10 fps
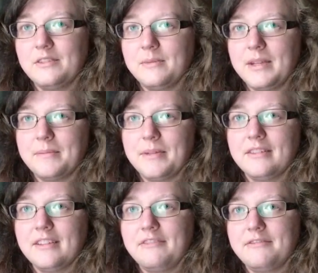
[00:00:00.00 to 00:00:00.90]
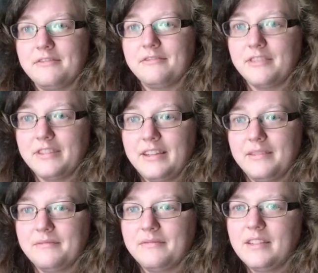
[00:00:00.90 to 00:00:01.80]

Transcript: to make a better life for them.